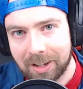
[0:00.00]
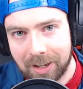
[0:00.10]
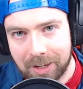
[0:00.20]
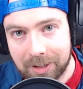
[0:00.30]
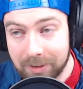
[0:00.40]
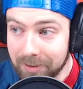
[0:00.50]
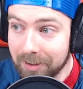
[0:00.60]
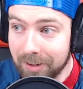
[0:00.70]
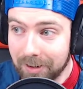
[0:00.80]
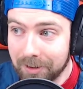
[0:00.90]
And
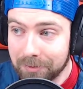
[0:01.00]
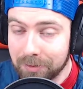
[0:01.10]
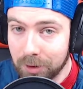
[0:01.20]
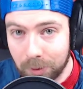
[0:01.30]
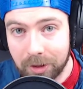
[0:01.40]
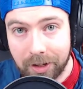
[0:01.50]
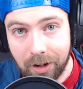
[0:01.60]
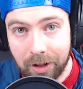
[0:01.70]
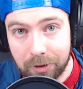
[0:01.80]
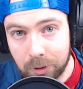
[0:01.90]
you will get a
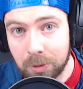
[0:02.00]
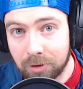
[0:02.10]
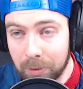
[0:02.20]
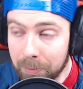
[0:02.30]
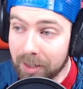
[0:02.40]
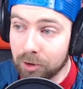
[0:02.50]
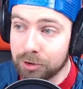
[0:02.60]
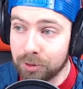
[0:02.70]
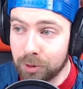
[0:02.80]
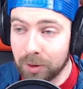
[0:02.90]
lot of Uber from them, and they
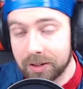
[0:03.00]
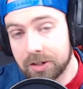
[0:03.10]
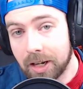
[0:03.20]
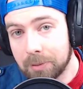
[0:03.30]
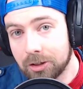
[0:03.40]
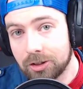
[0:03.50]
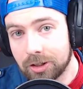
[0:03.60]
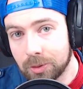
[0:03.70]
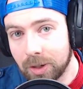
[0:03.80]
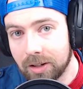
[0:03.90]
also do less damage
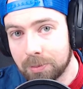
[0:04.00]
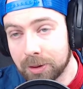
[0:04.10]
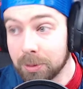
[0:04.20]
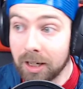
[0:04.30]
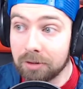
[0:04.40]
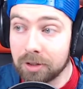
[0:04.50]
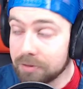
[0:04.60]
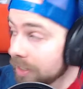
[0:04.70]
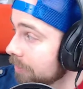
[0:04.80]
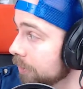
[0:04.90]
as well. But be careful if
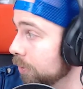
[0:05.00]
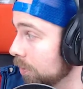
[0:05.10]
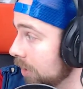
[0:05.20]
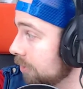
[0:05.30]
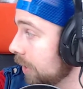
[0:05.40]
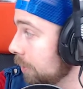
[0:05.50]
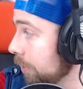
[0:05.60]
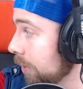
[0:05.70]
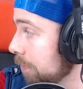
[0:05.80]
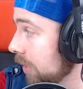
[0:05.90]
they have the revolver out
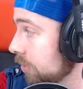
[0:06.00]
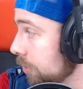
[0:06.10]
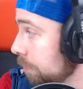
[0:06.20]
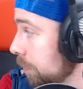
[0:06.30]
or ambassador.